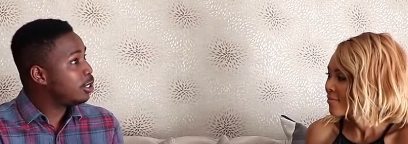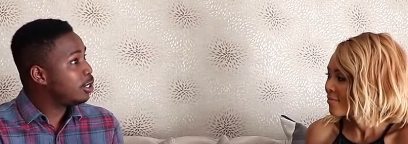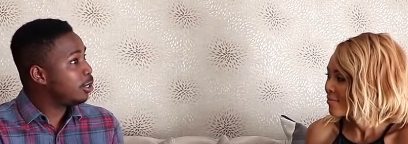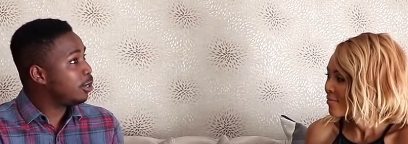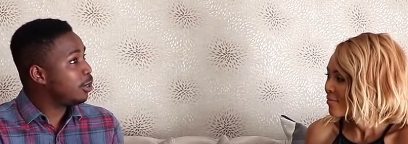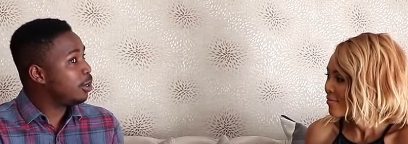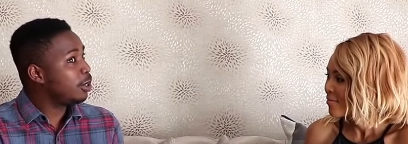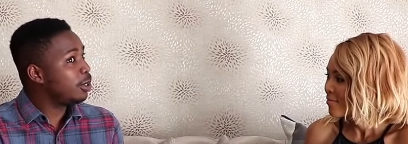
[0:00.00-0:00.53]

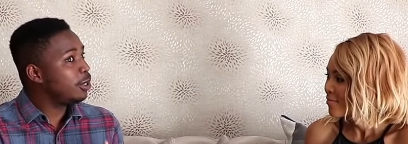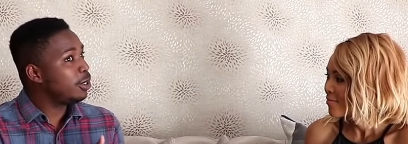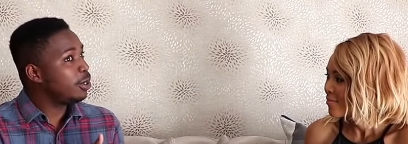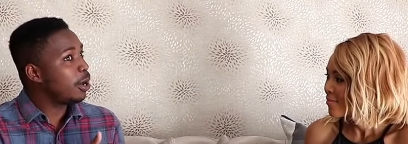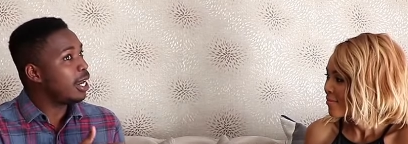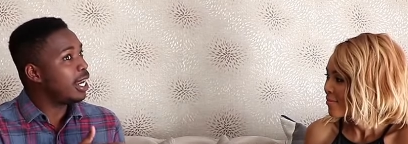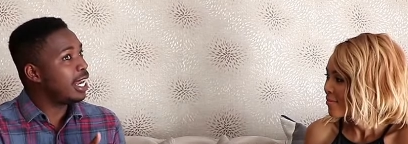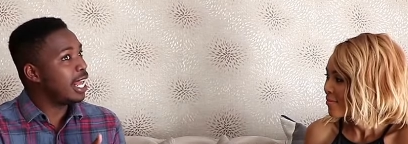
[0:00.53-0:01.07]
Speaker 1: to
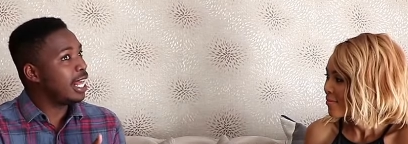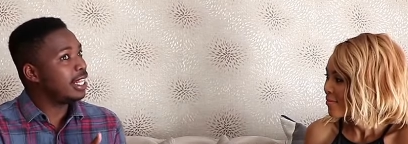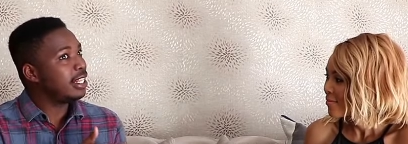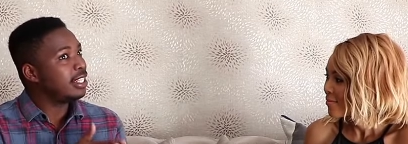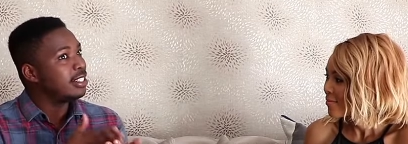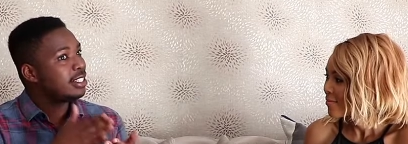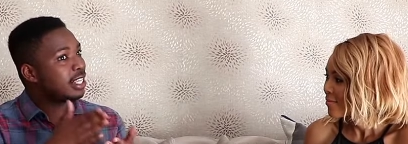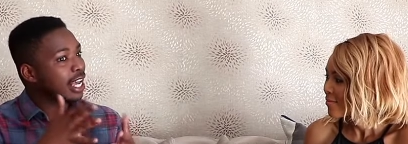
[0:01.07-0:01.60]
not
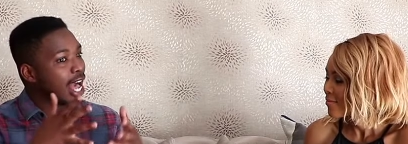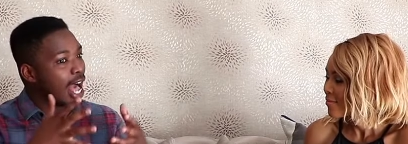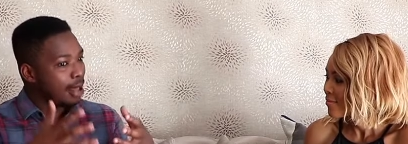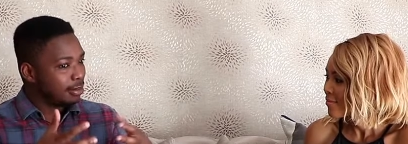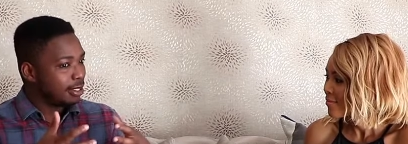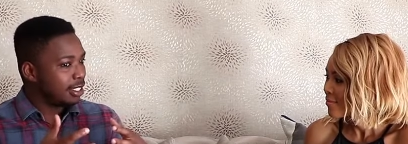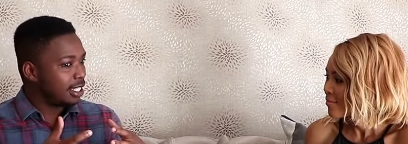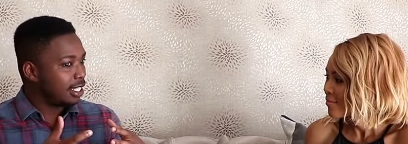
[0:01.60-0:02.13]
let
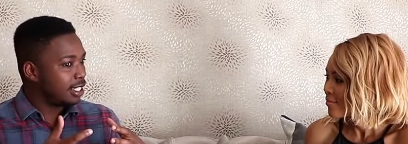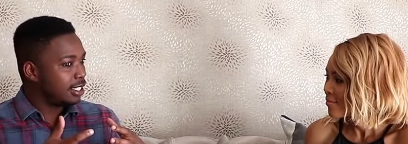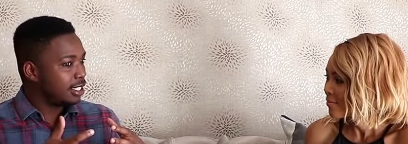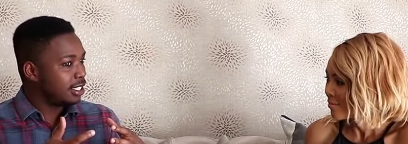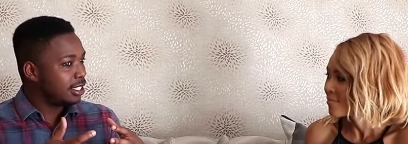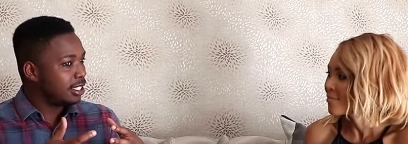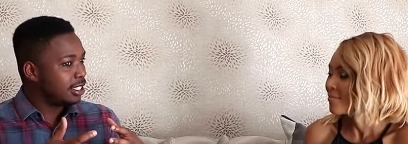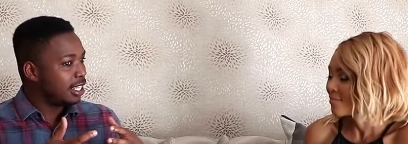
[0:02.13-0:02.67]

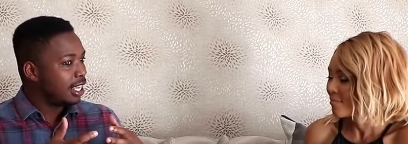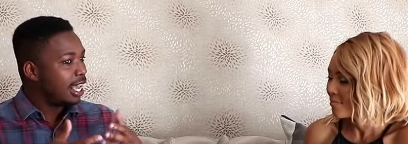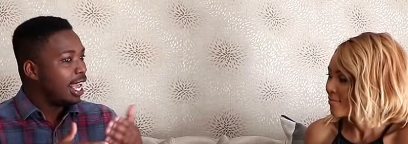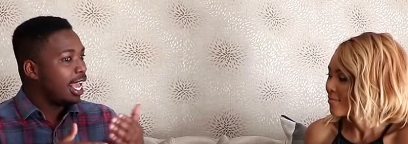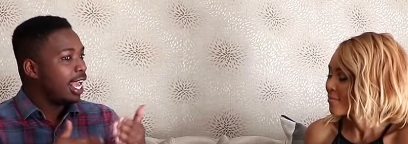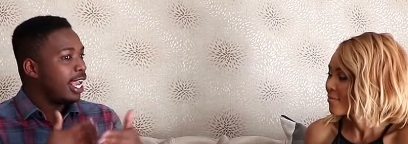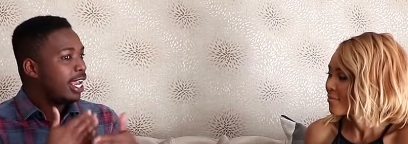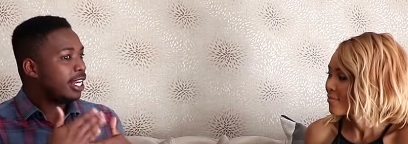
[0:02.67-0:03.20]
circumstance mm.
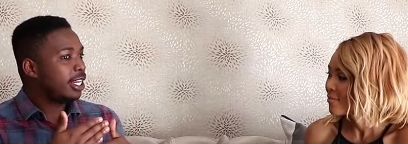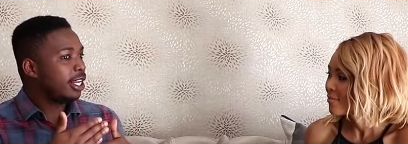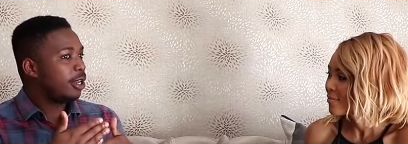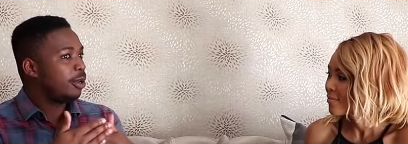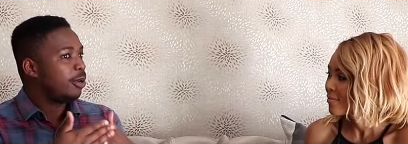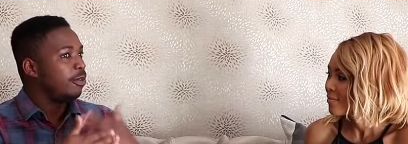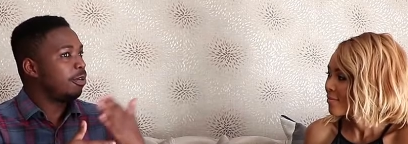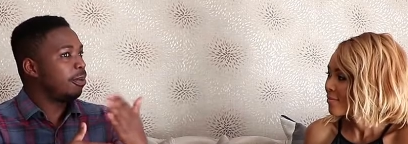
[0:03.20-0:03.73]
hinder
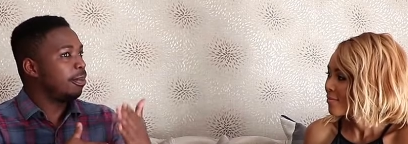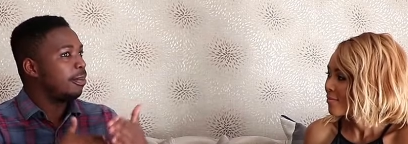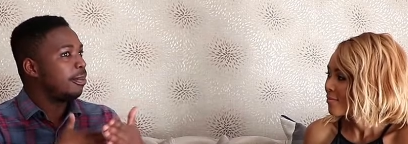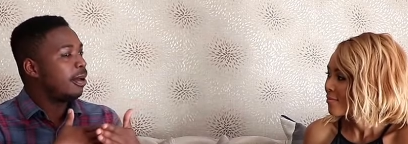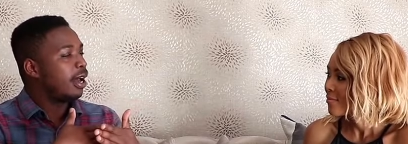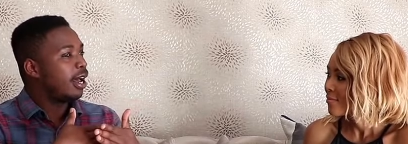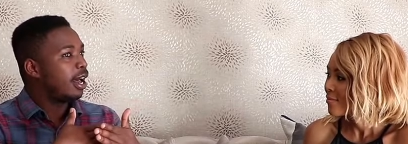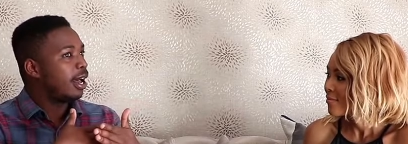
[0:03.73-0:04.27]
you from
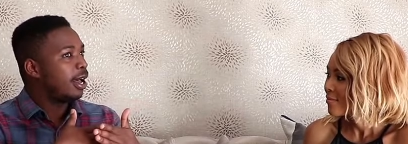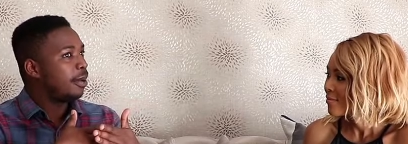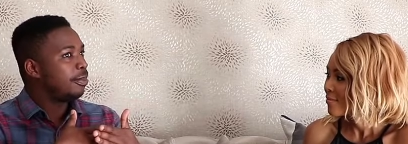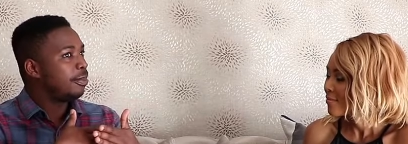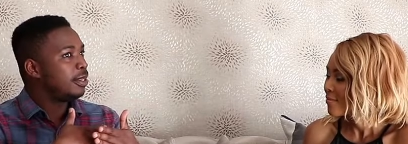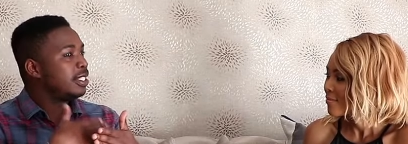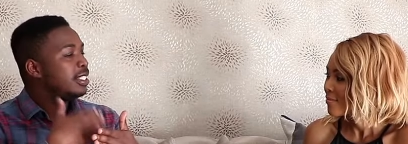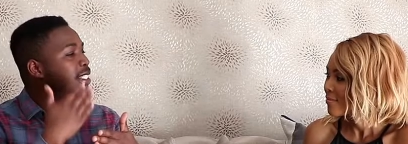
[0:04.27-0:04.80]

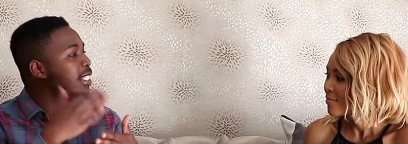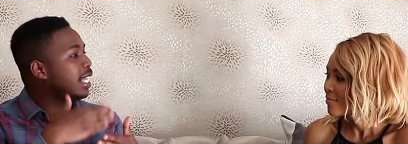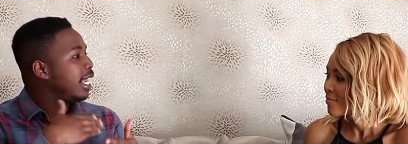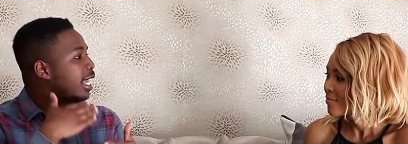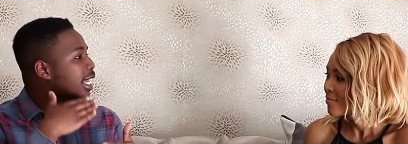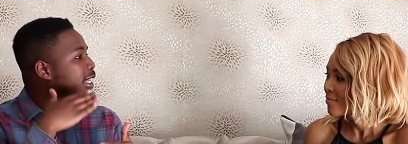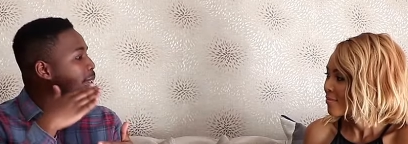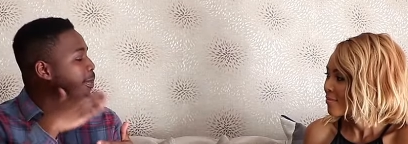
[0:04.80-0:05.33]
um,
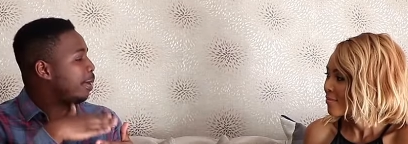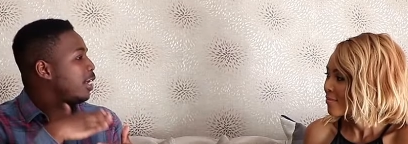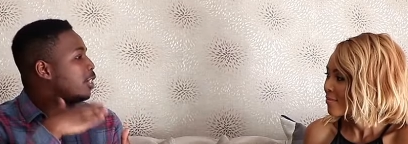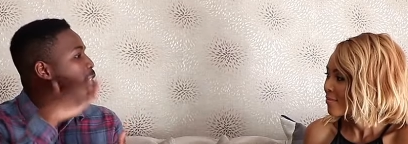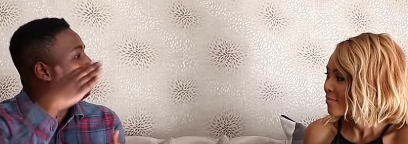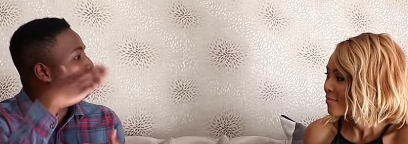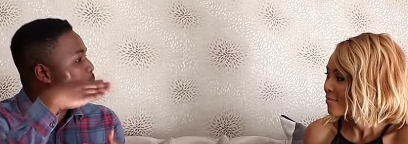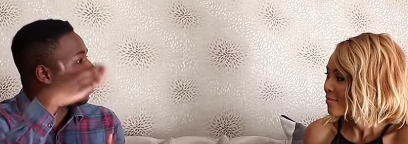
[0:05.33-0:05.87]
seeing the
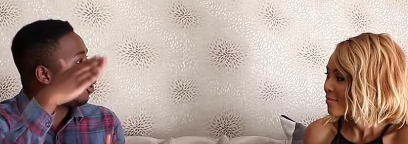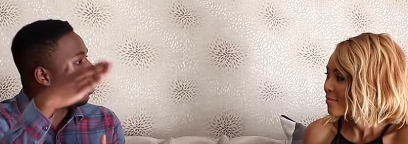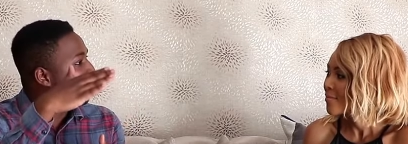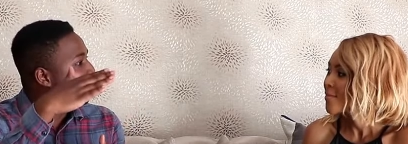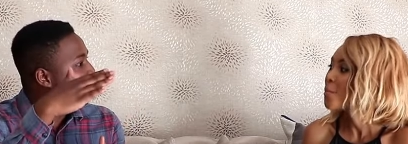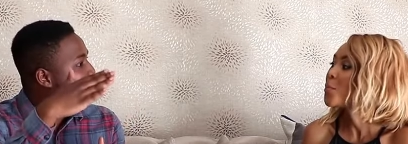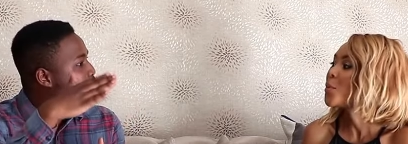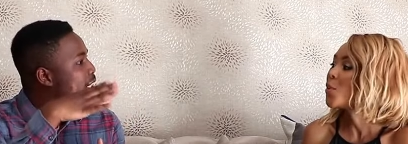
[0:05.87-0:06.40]
picture
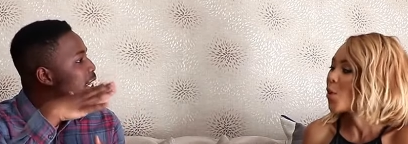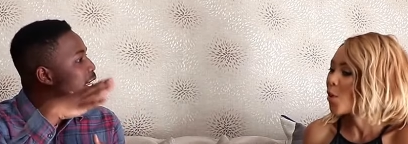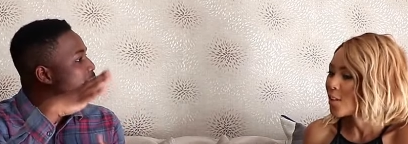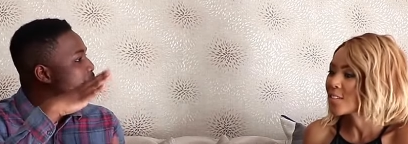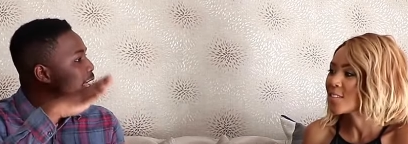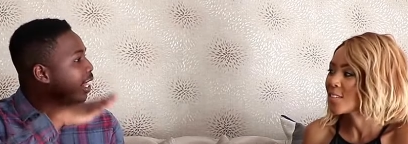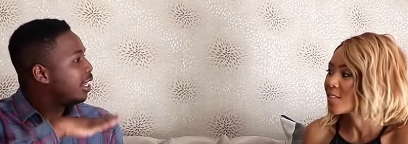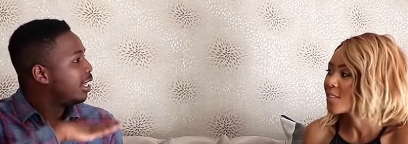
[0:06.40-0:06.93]
beyond
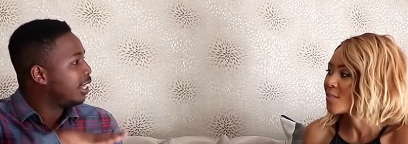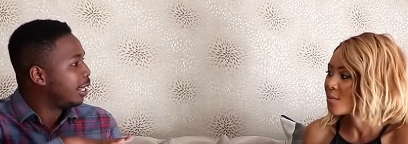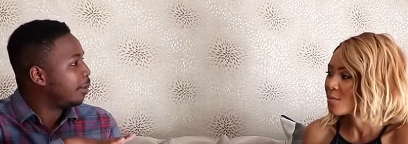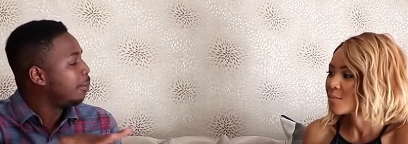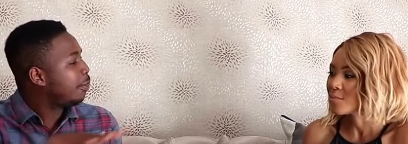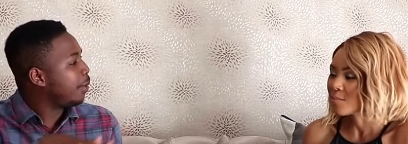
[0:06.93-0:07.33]
beyond the